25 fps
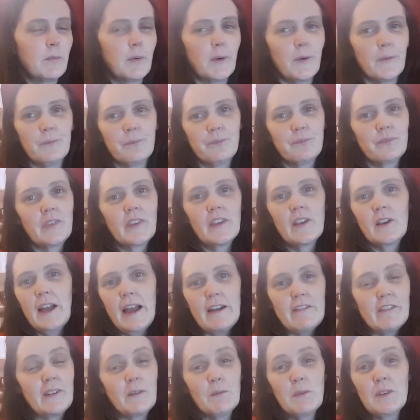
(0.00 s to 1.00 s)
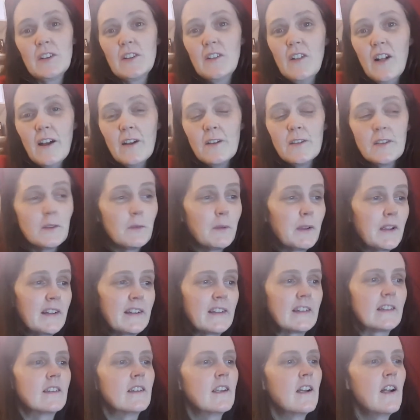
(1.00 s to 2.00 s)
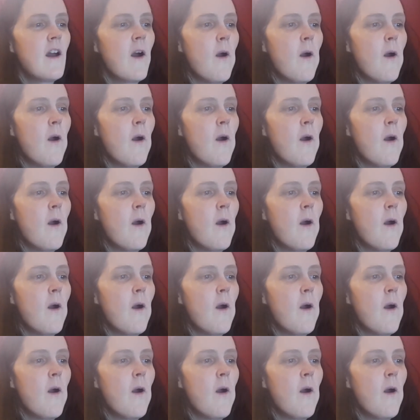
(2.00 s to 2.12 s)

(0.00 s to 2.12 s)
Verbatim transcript: but everything was closed, so we couldn't.